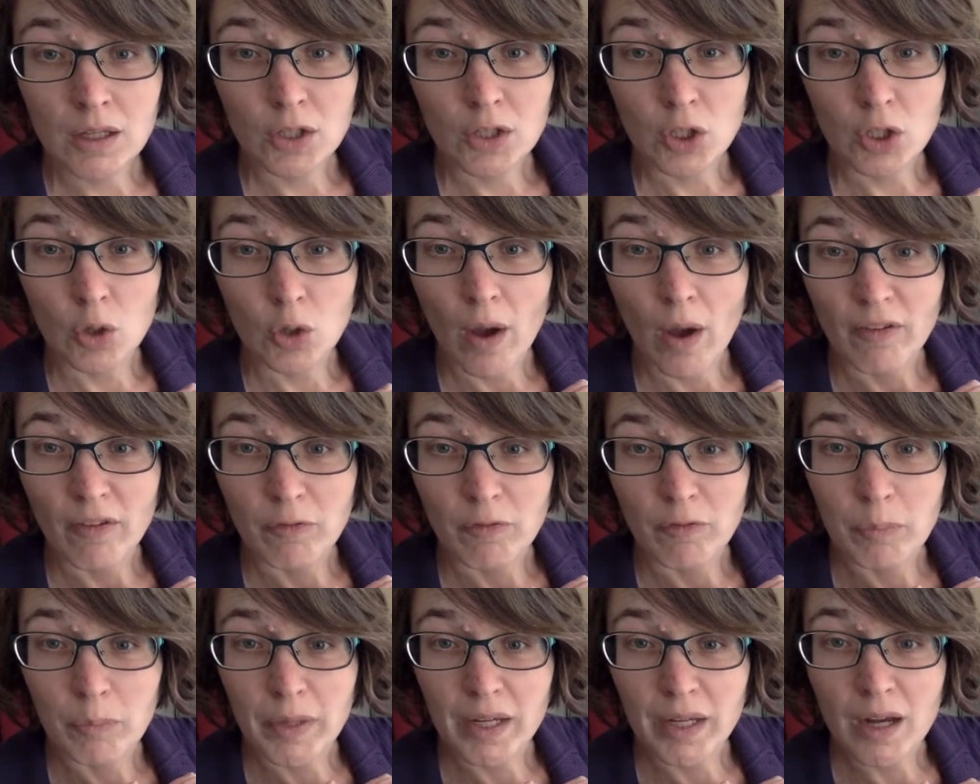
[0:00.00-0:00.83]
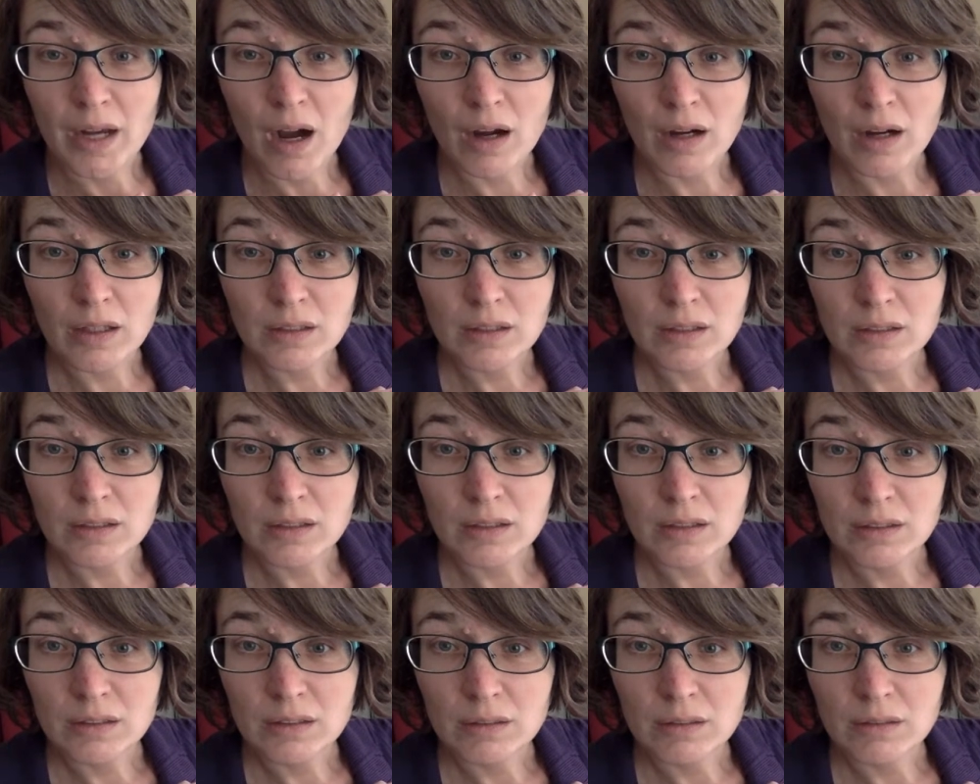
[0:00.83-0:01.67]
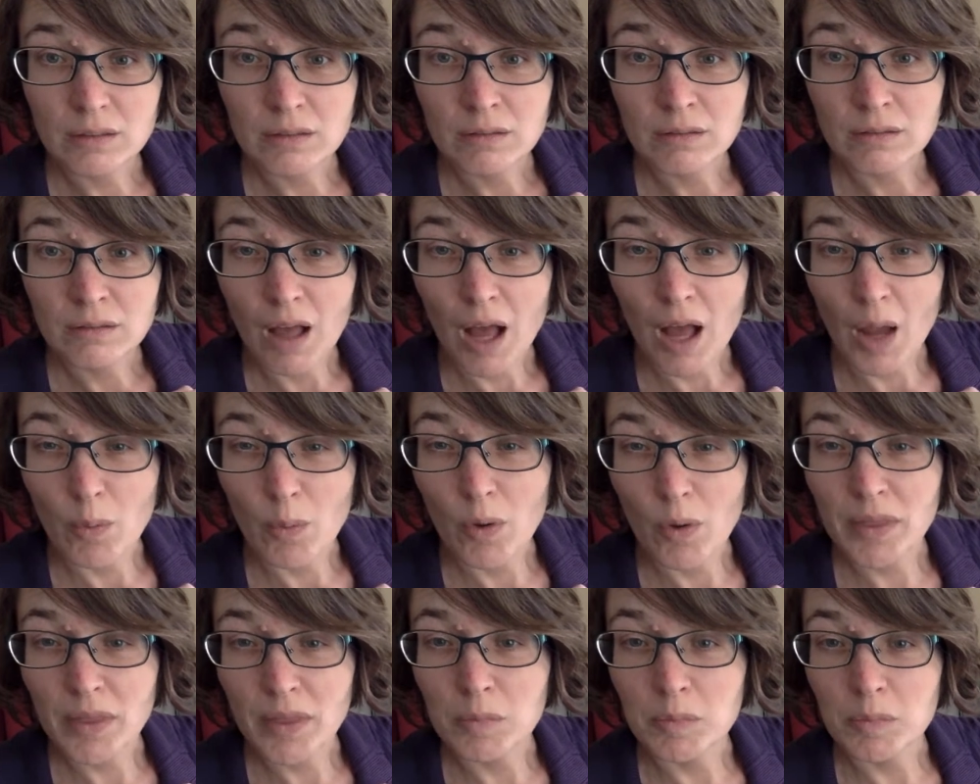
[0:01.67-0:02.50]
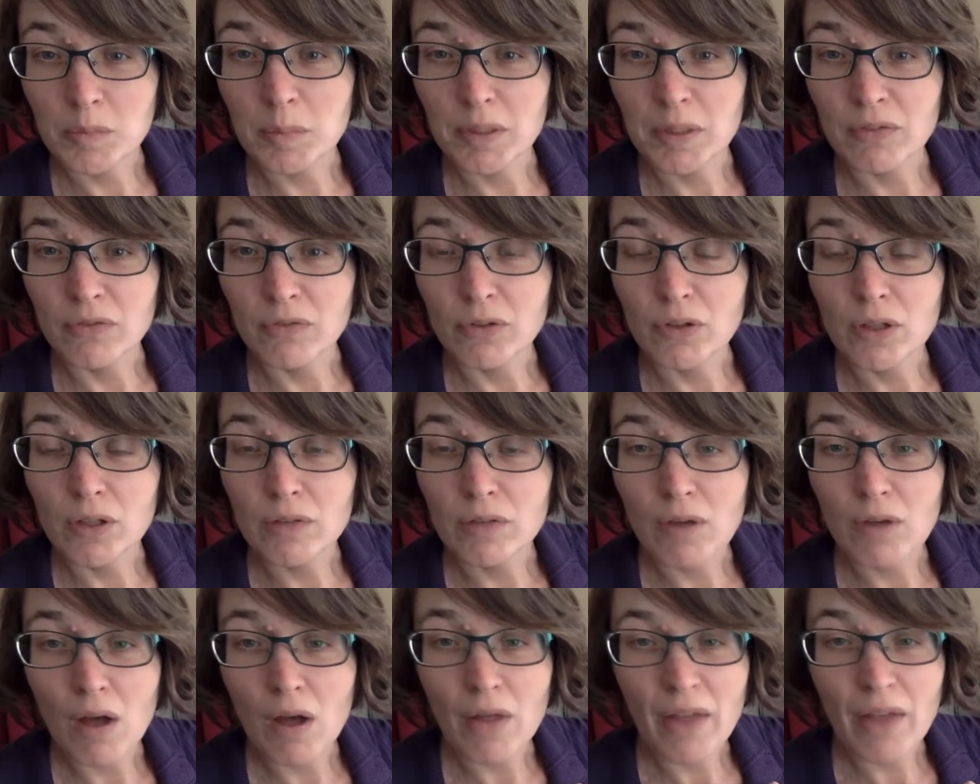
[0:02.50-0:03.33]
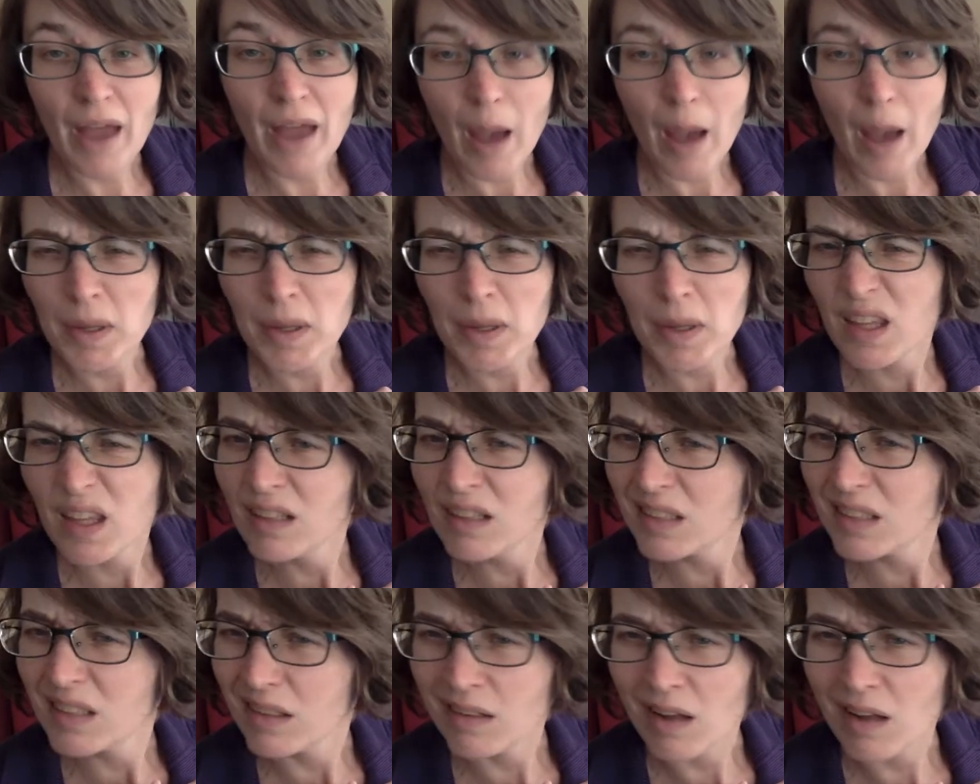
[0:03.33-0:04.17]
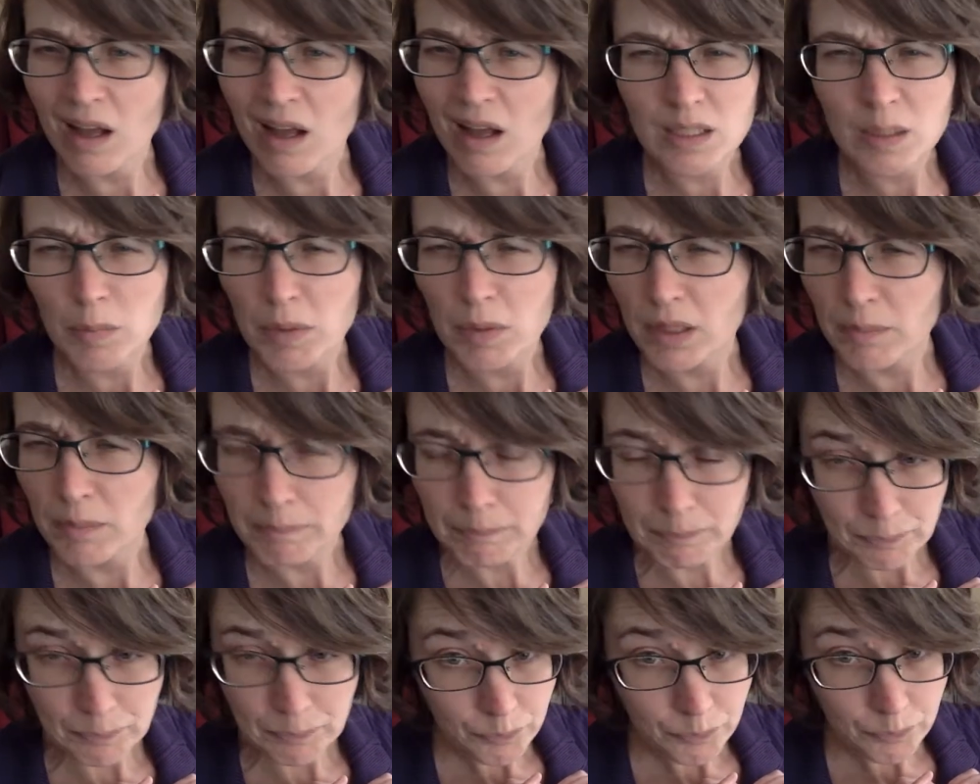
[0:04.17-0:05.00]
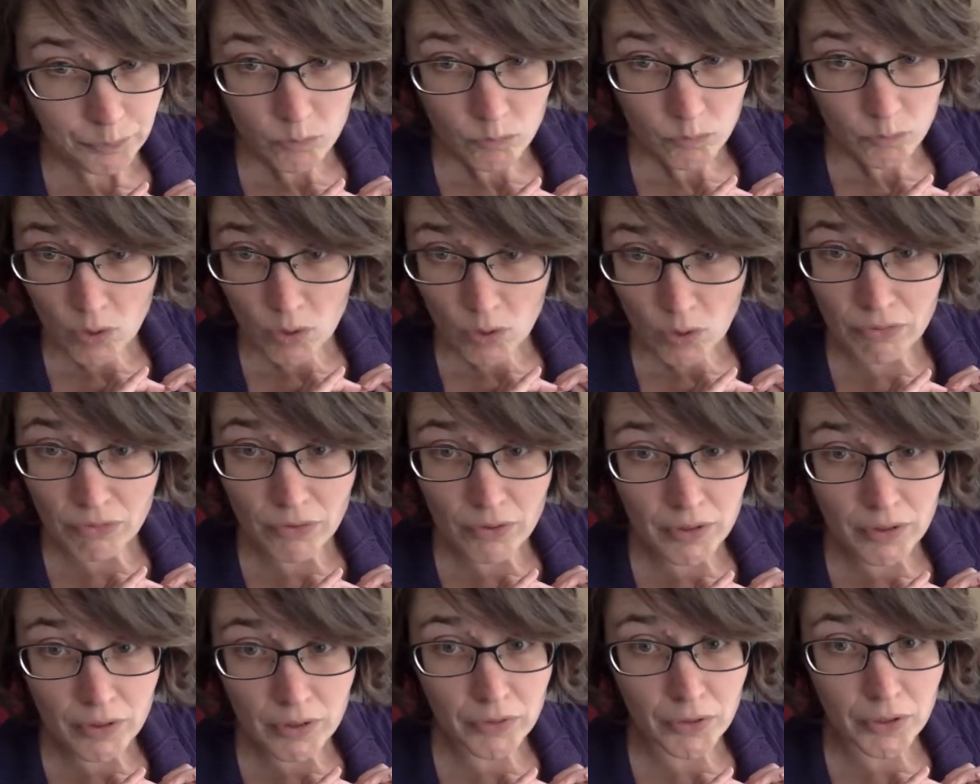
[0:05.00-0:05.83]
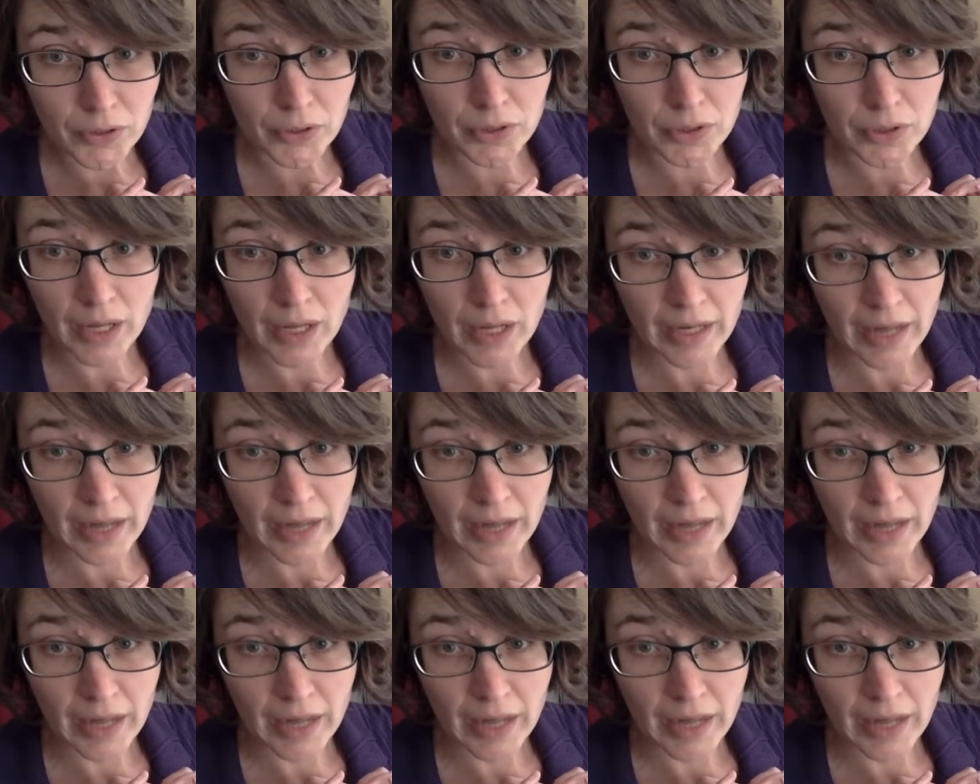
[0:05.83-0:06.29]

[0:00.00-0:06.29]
You have big hearts. I want them to be full of all the happy things and not to be full of hurt and